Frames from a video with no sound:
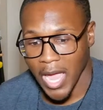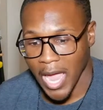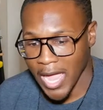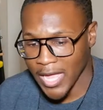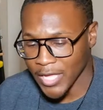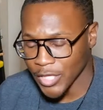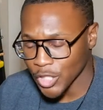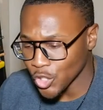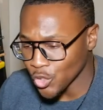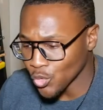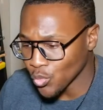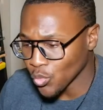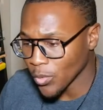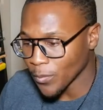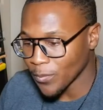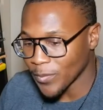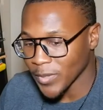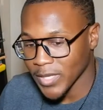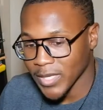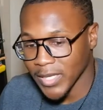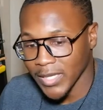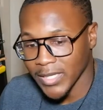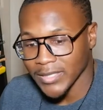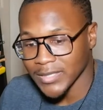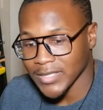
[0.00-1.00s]
And you will
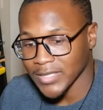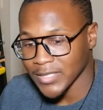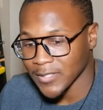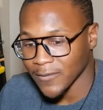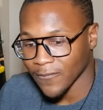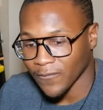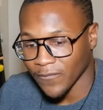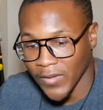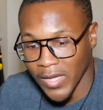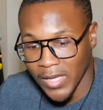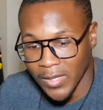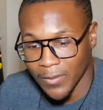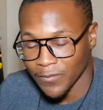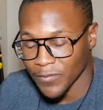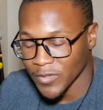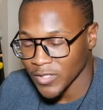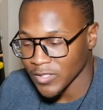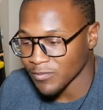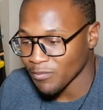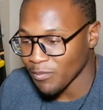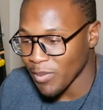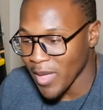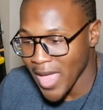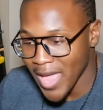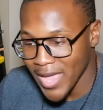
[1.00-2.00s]
begin to develop
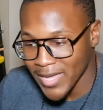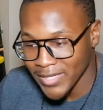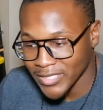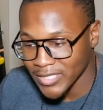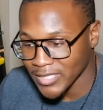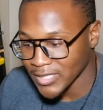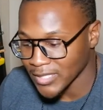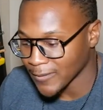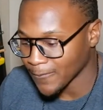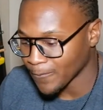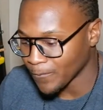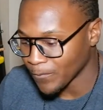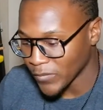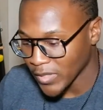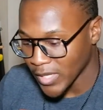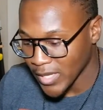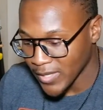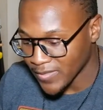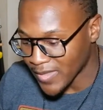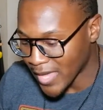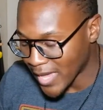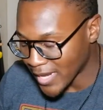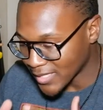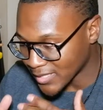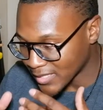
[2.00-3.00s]
this passion
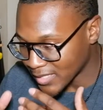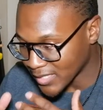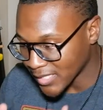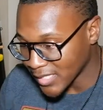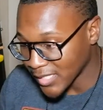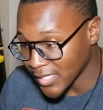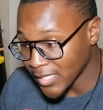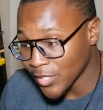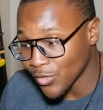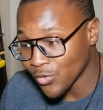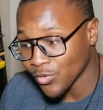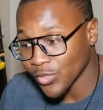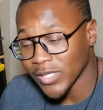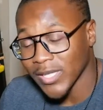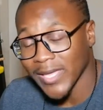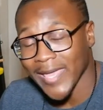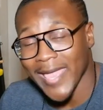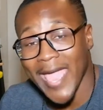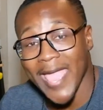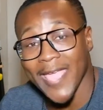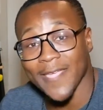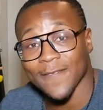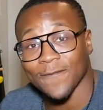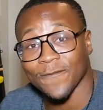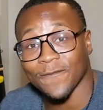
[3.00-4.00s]
that is
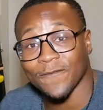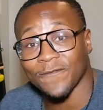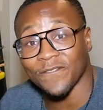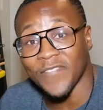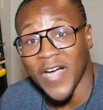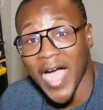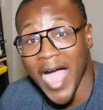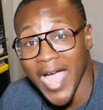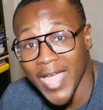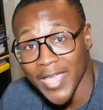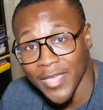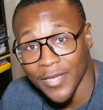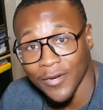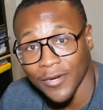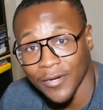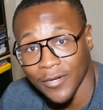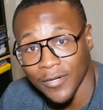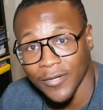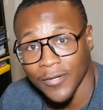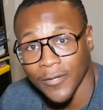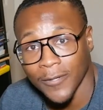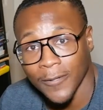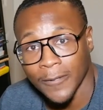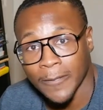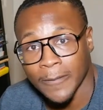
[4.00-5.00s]
literally a fire.
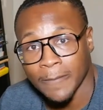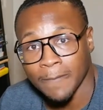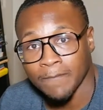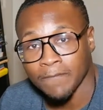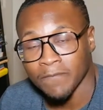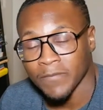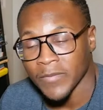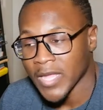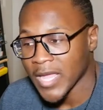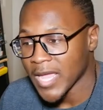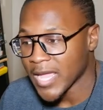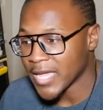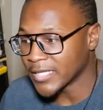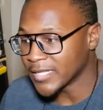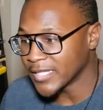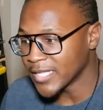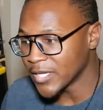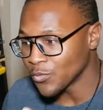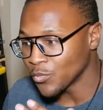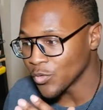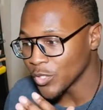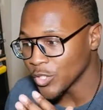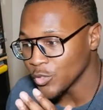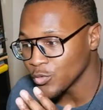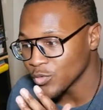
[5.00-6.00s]
And
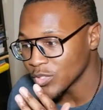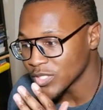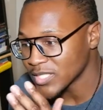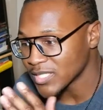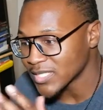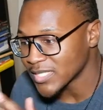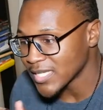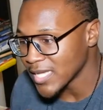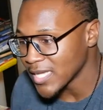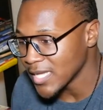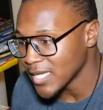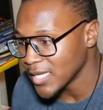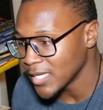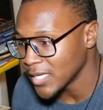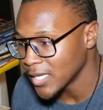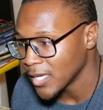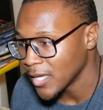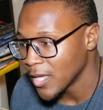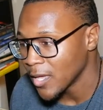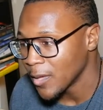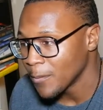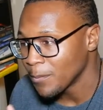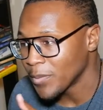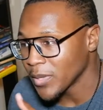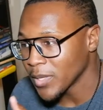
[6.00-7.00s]
then when you see
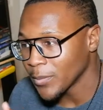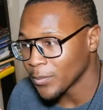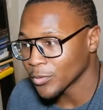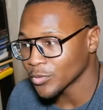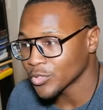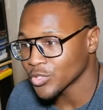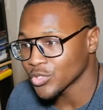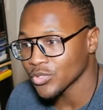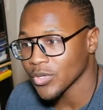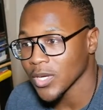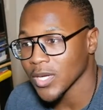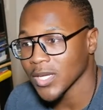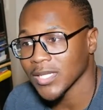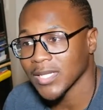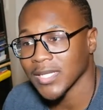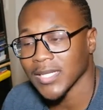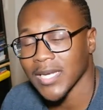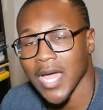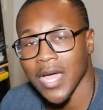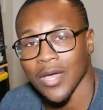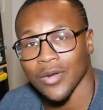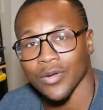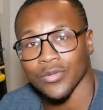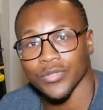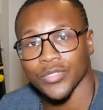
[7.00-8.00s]
people struggling
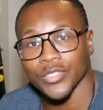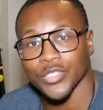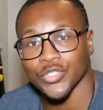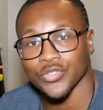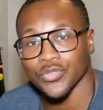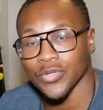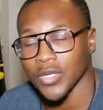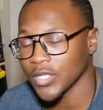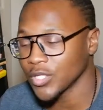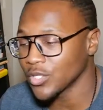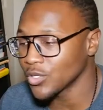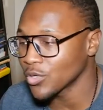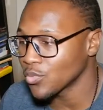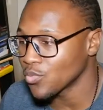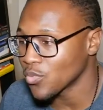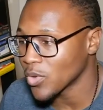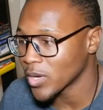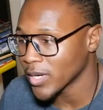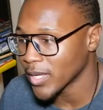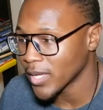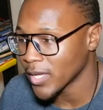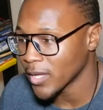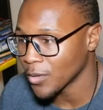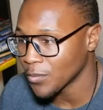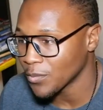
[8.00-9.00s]
out on the street, you'll
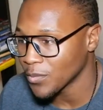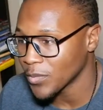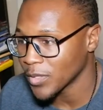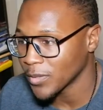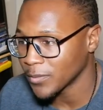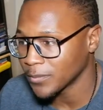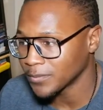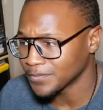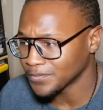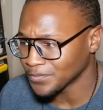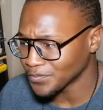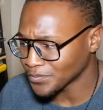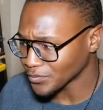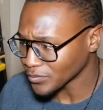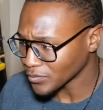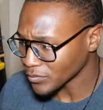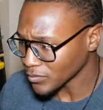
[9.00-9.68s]
want to help them.